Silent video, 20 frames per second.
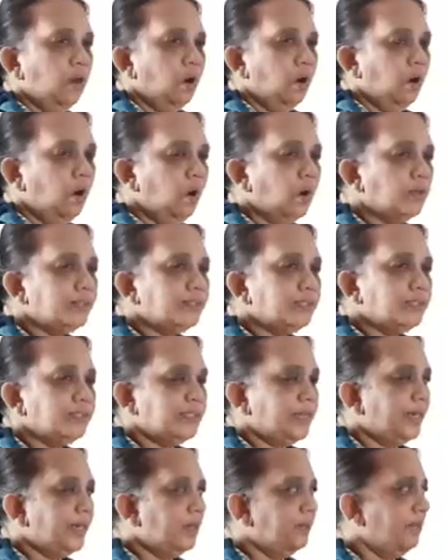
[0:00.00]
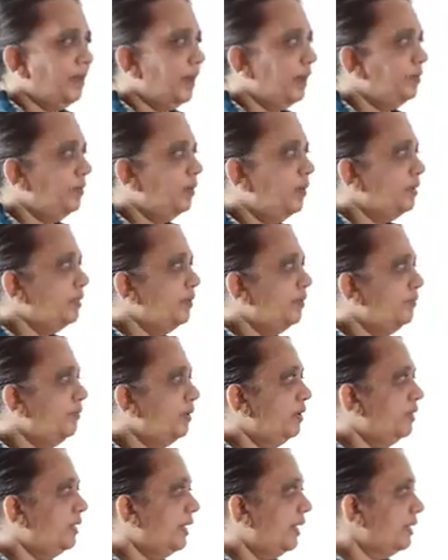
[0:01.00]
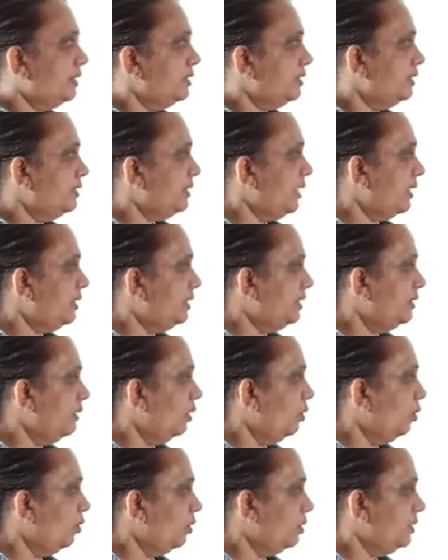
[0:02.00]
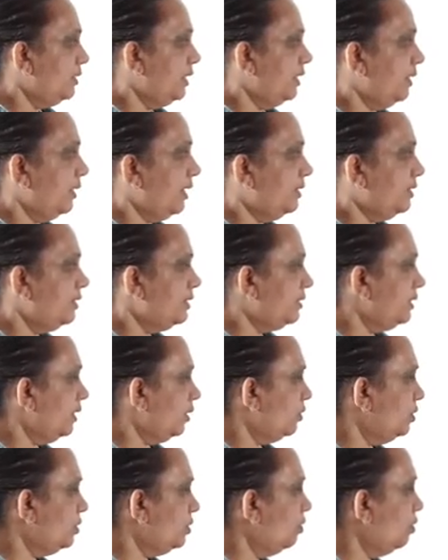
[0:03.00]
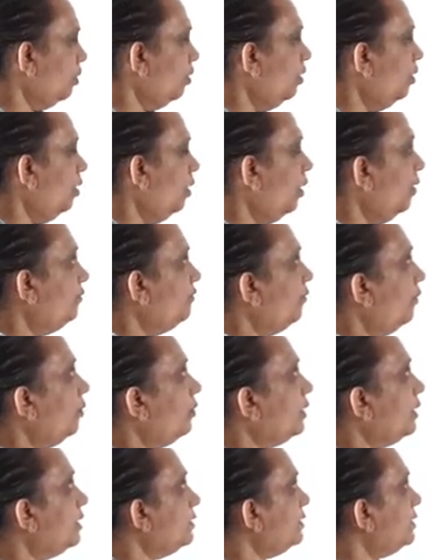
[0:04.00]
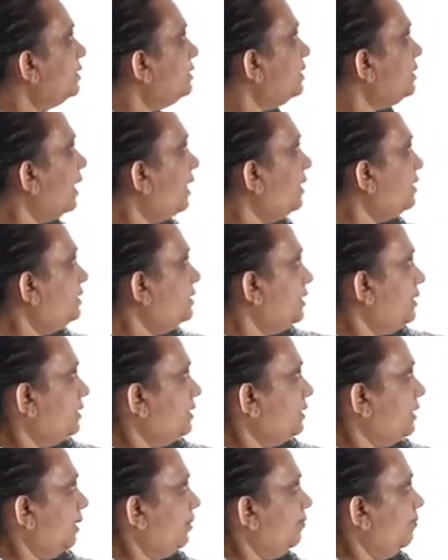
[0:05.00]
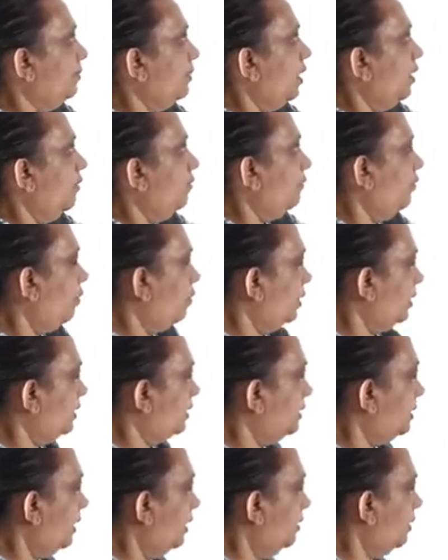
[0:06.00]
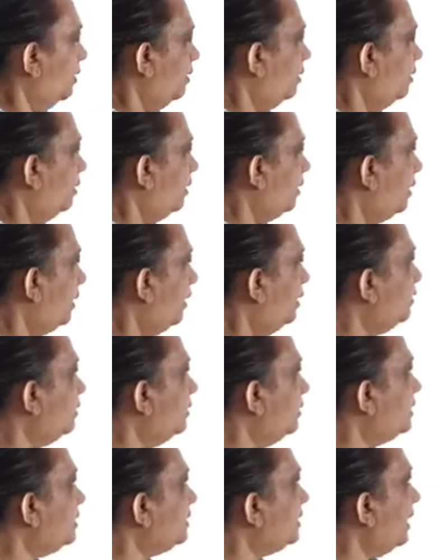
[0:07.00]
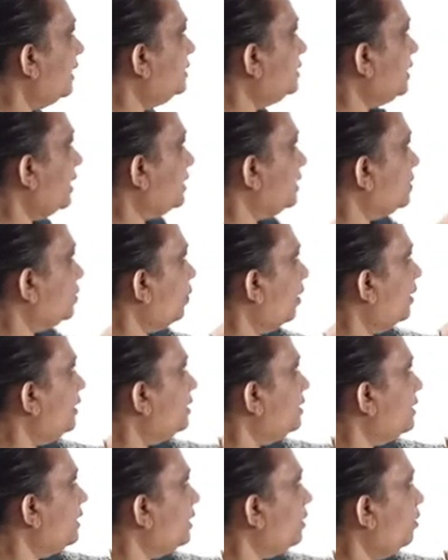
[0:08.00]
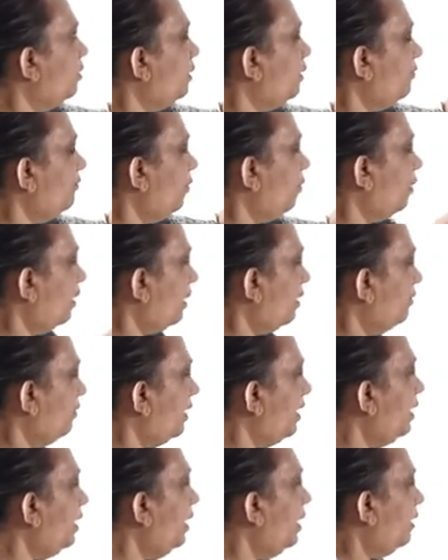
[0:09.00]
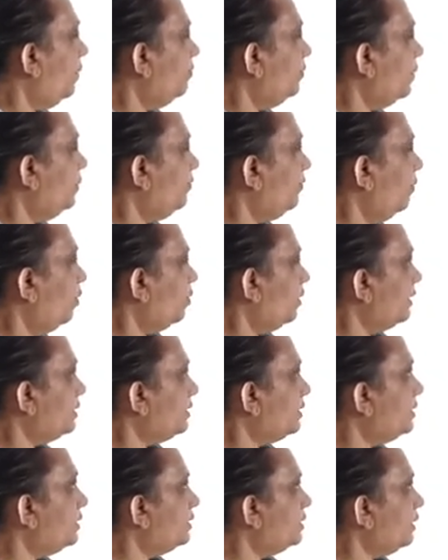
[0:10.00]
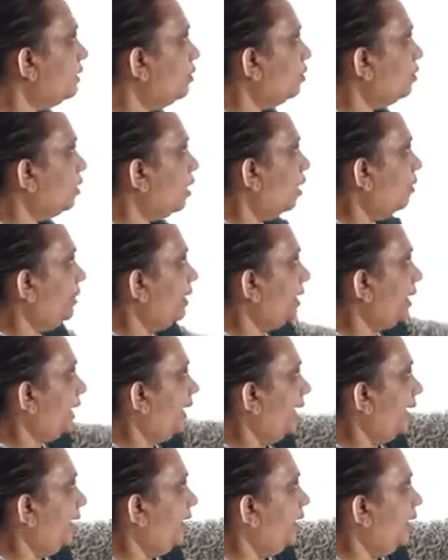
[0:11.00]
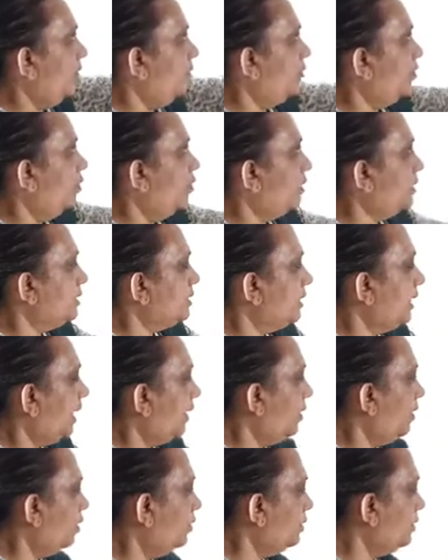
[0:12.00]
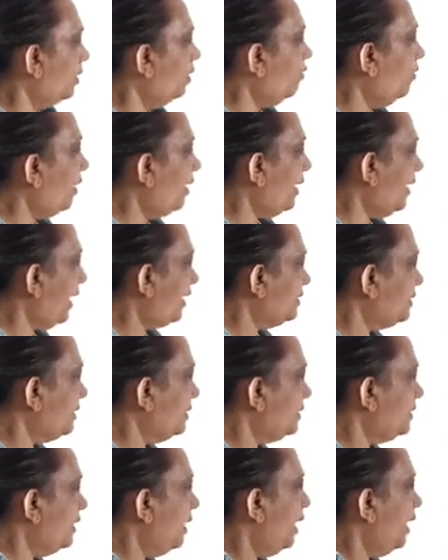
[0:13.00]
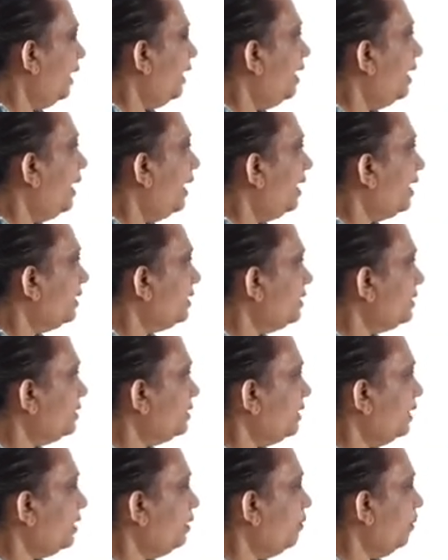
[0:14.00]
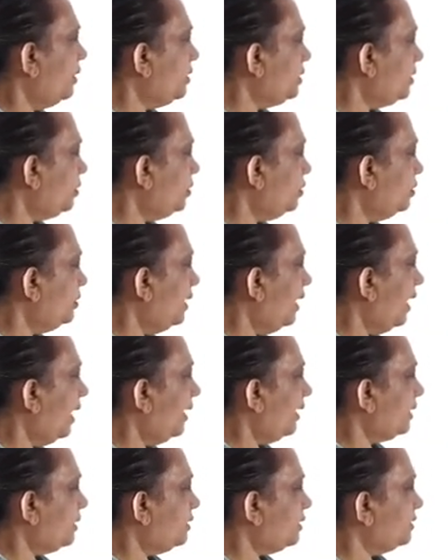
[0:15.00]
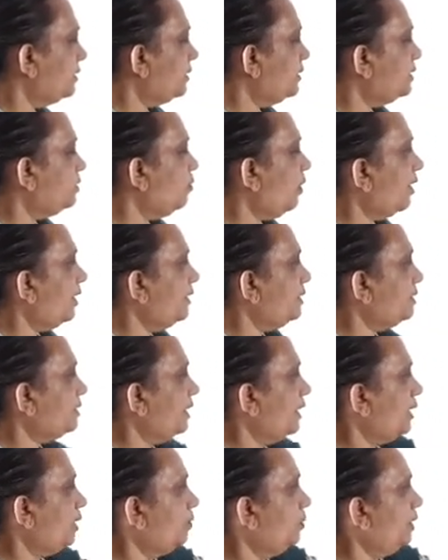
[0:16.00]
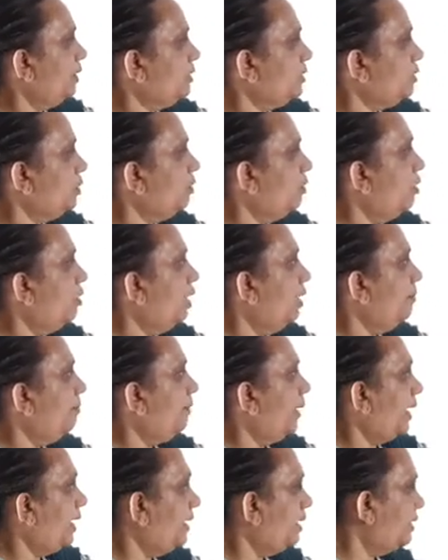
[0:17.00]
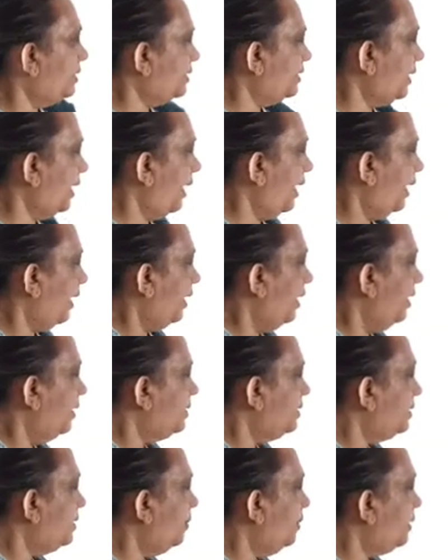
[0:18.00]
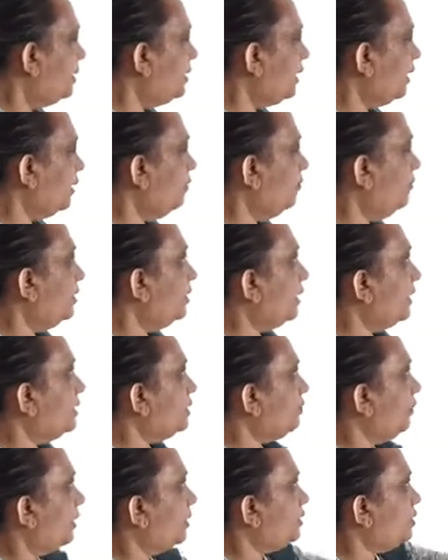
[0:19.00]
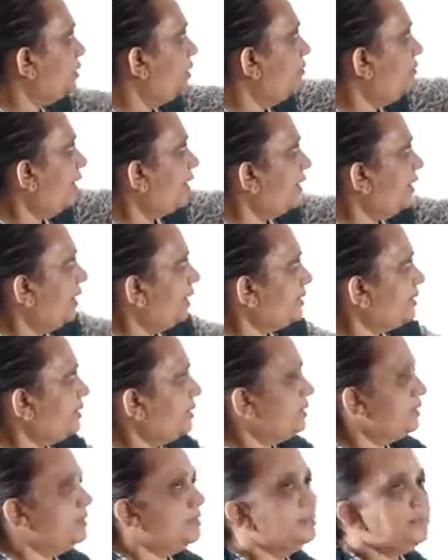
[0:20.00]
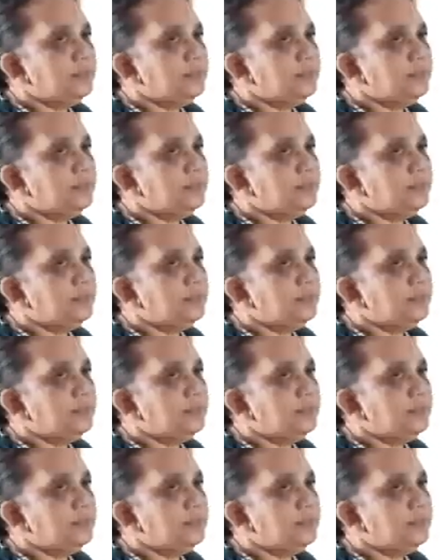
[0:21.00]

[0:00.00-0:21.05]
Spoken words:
All the standard parabola, the vertex is at the origin, that is 0, 0. Focus changes. Focus. In this case, x squared is equal to 4ay. The focus is 0, comma a. Focus lie on the y-axis. Directrix, equation to the directrix is y is equal to minus a. Symmetric with respect to the y-axis.